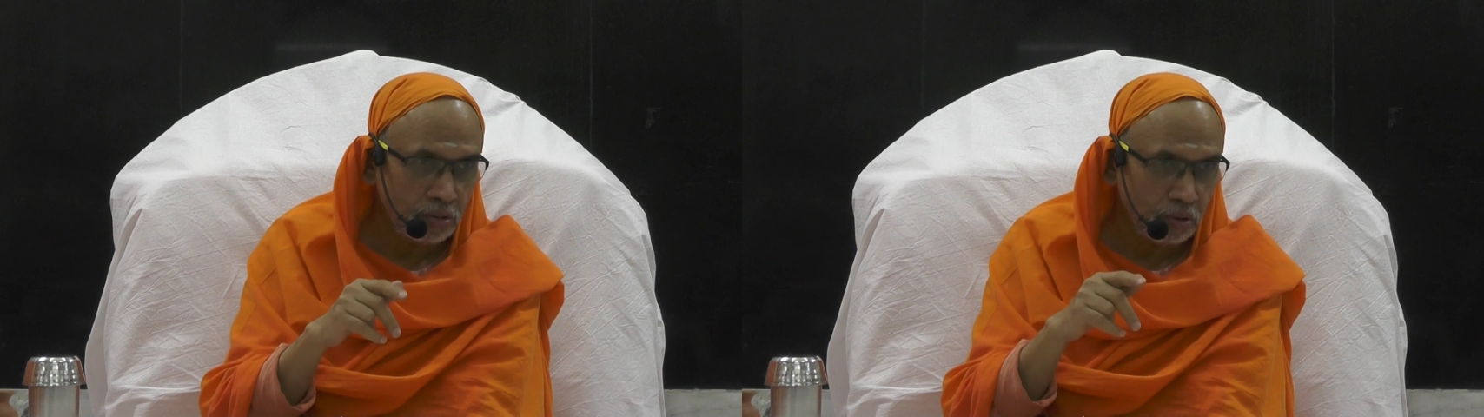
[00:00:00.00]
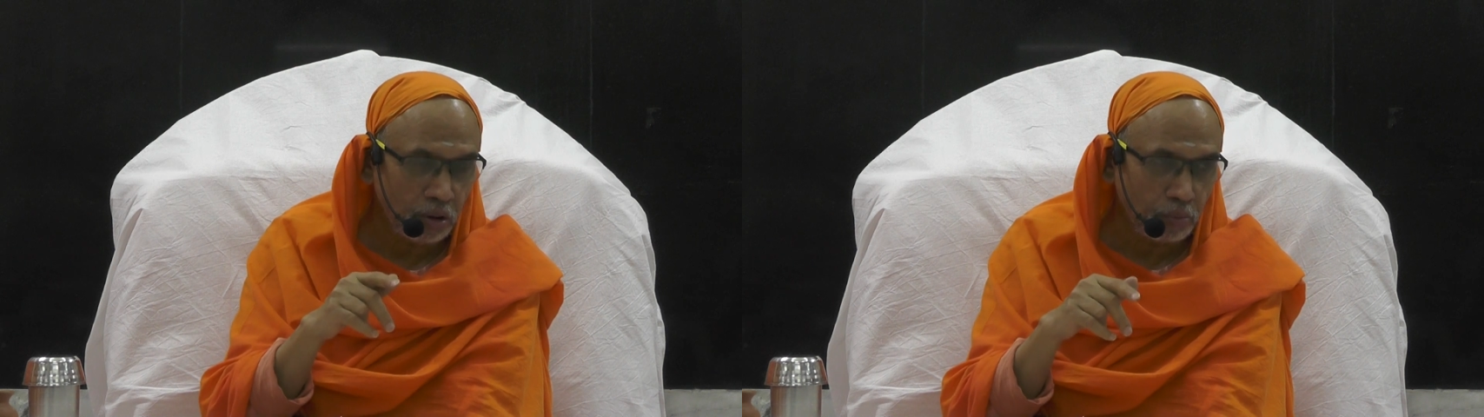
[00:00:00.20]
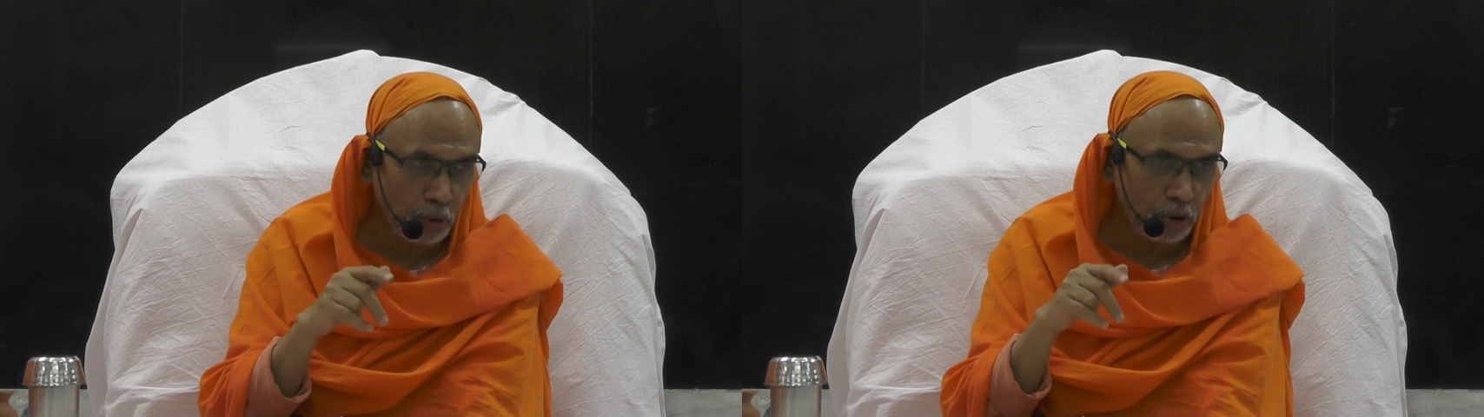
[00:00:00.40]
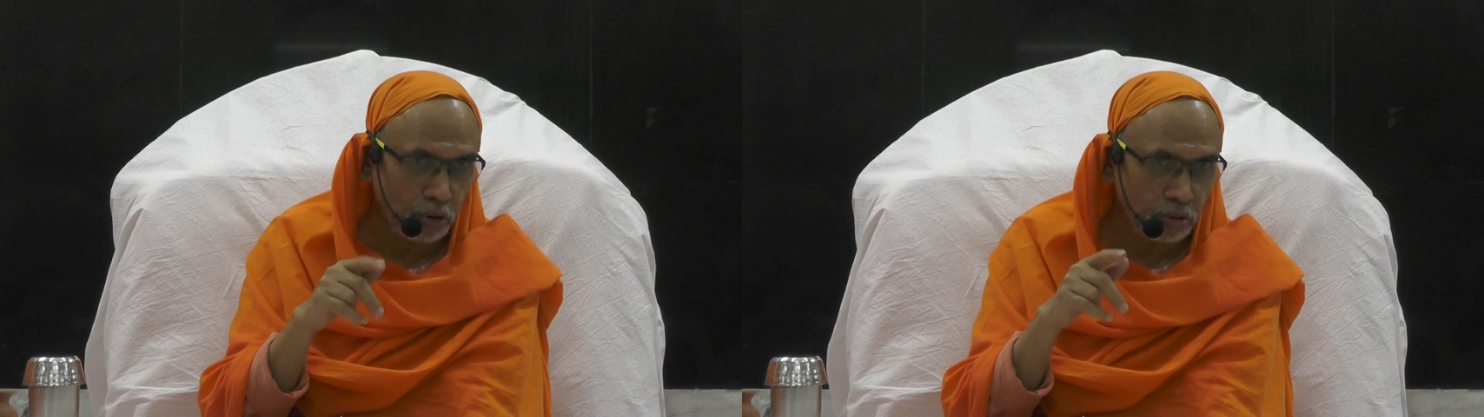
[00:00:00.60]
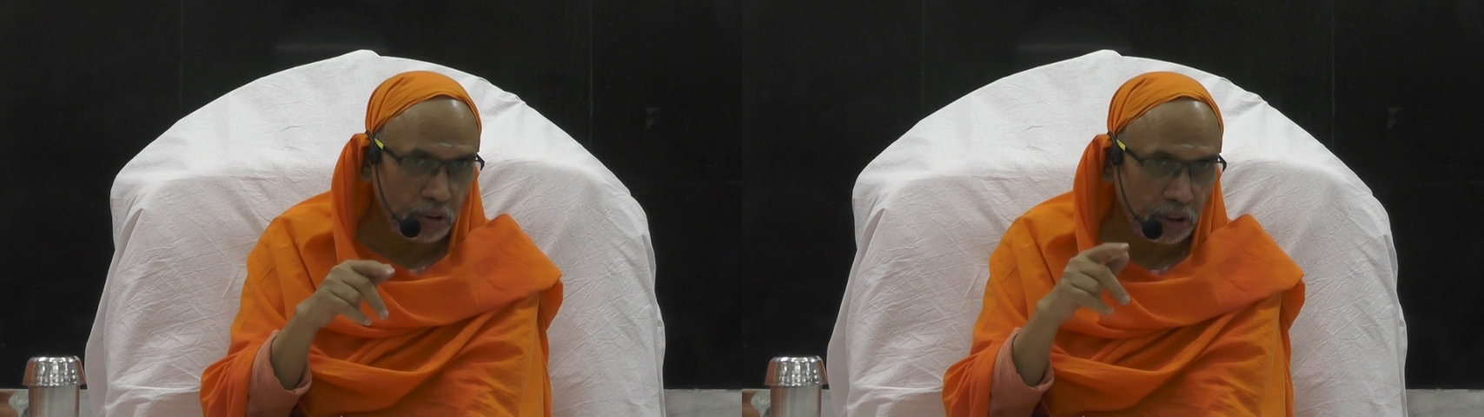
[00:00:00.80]
you are born
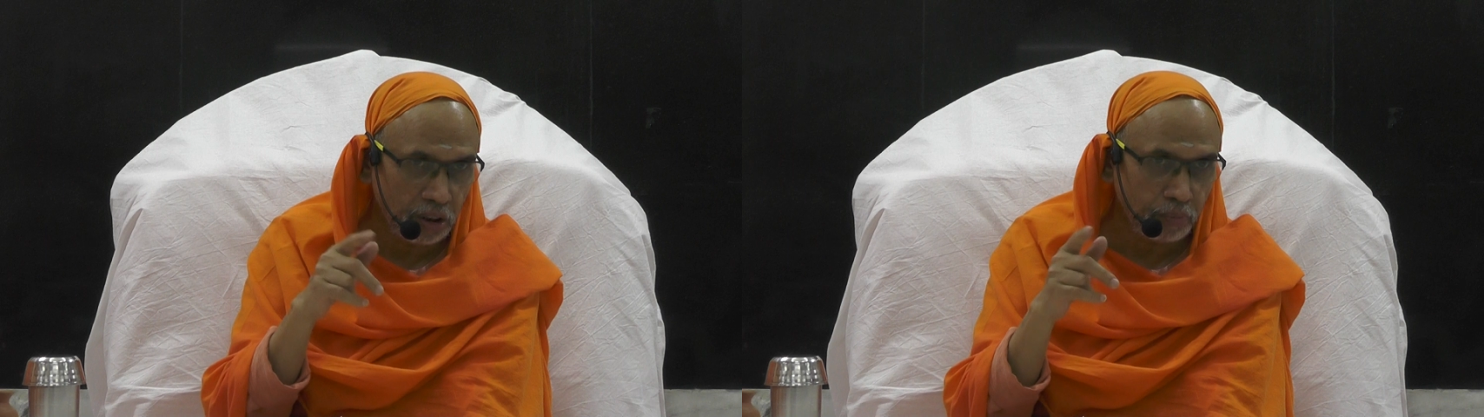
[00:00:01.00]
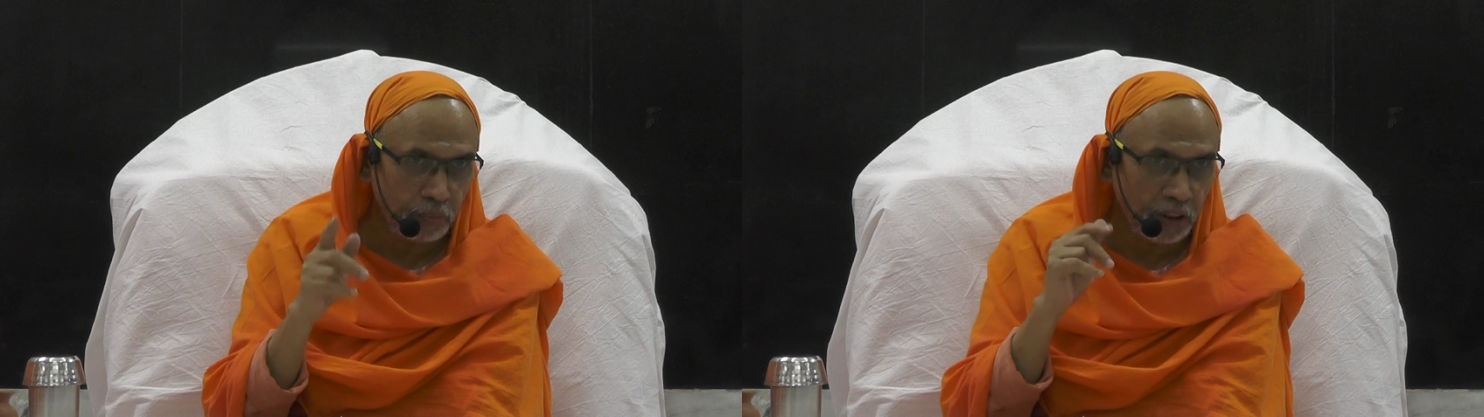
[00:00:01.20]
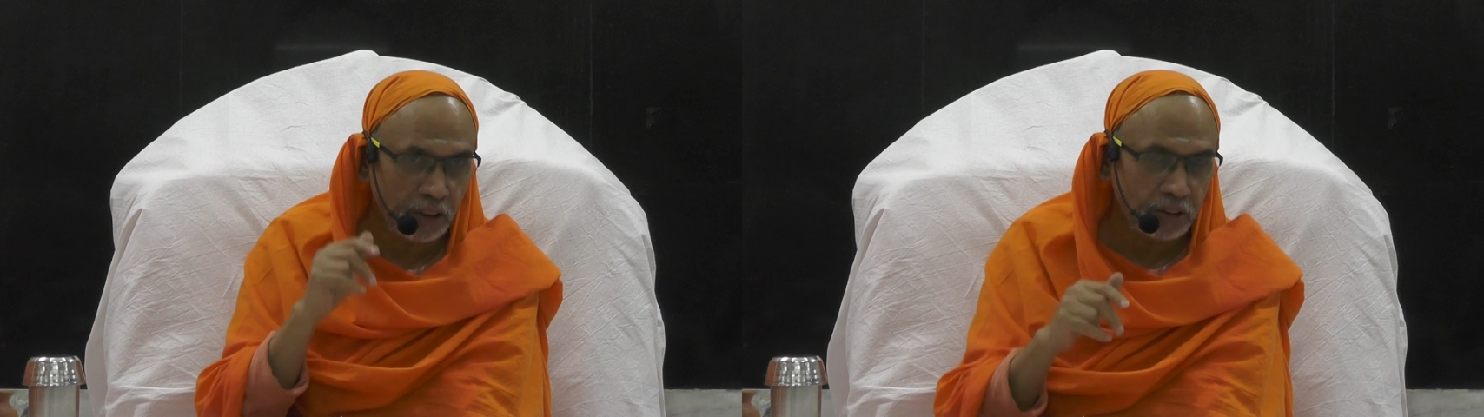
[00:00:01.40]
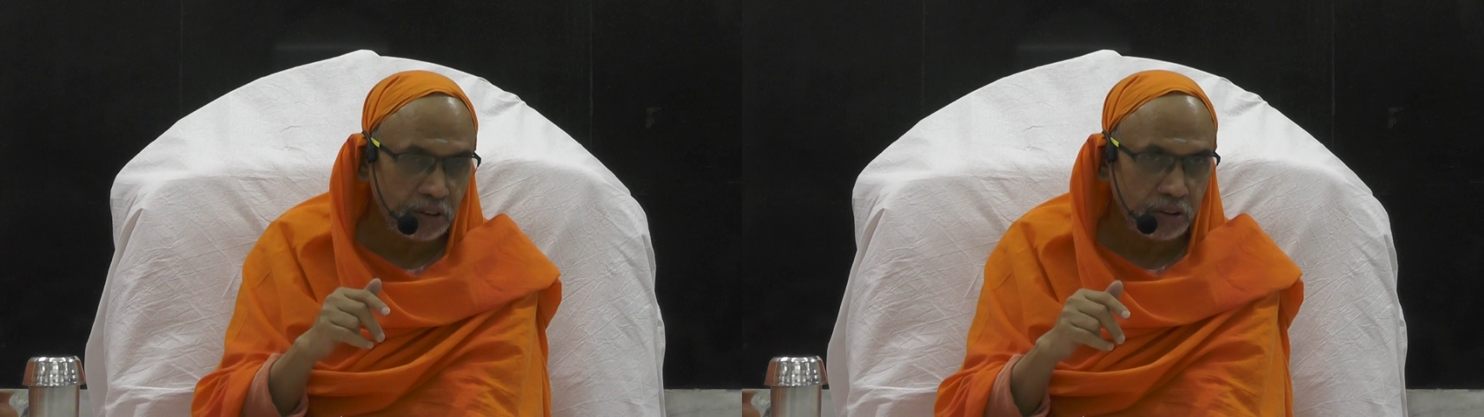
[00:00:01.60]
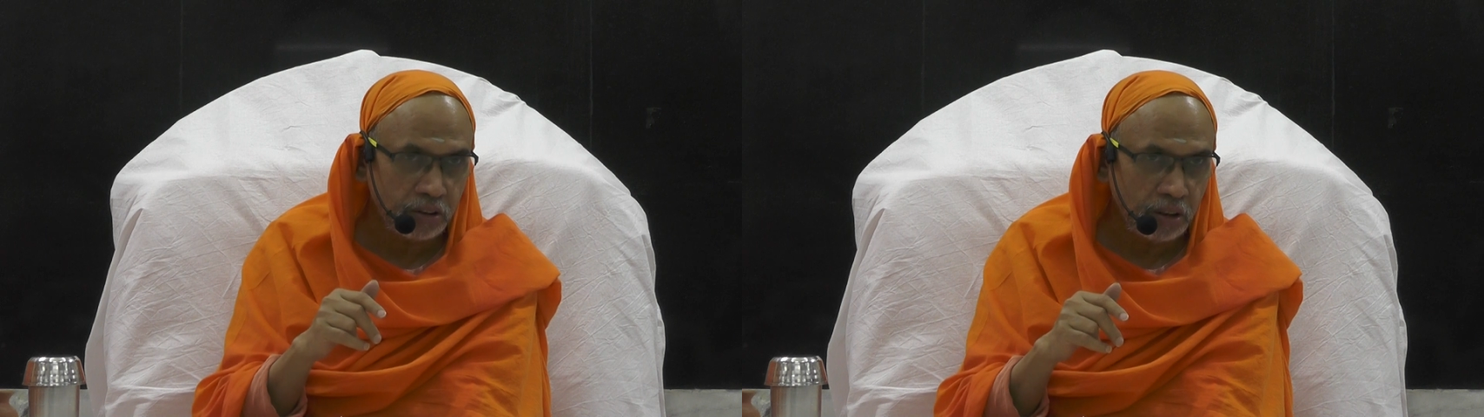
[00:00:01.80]
to a set of
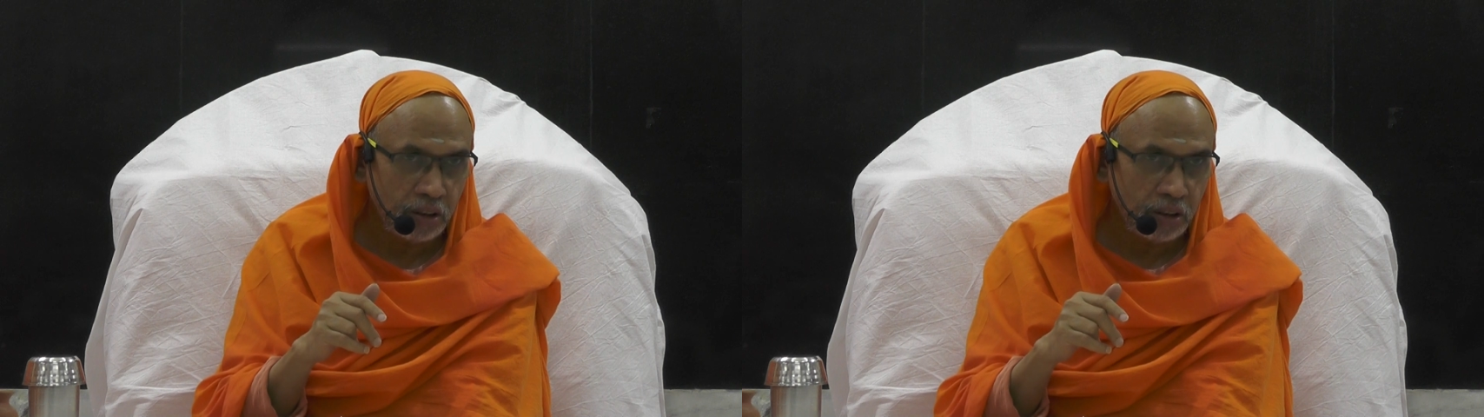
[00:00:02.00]
parents.